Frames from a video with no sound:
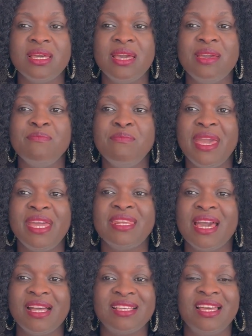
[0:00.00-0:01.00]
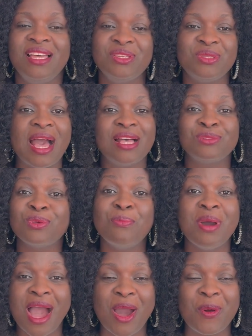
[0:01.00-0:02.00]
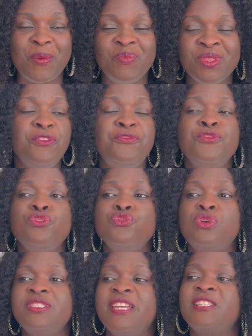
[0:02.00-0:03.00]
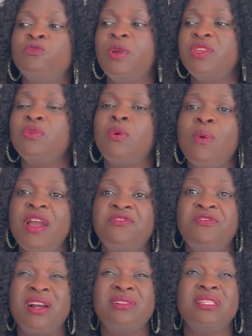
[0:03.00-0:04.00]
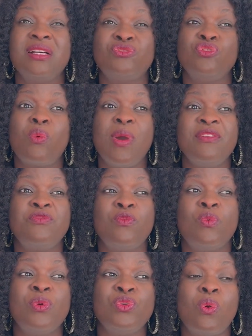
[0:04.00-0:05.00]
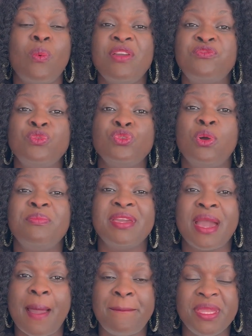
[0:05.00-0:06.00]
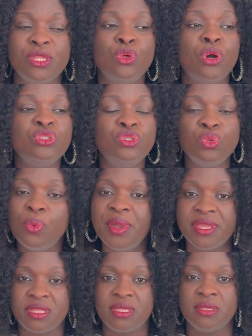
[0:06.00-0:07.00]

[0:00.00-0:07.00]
Men are somehow. If you know that when your wife found out, your wife will not be happy, don't do it.